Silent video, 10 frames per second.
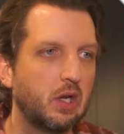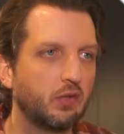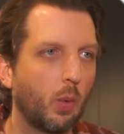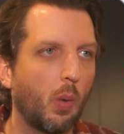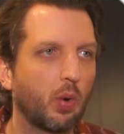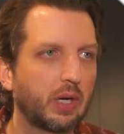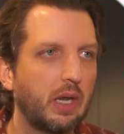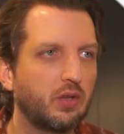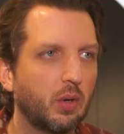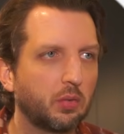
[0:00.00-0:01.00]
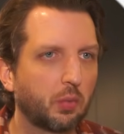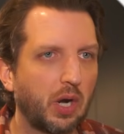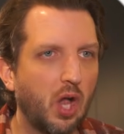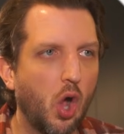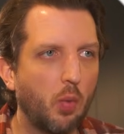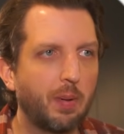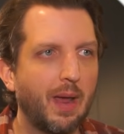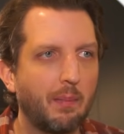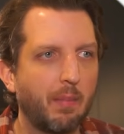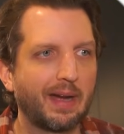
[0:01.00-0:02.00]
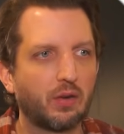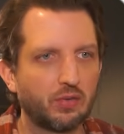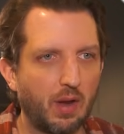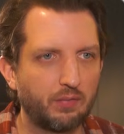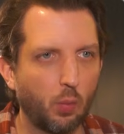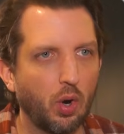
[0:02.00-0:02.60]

So what we're going to do is we're going to open up Microsoft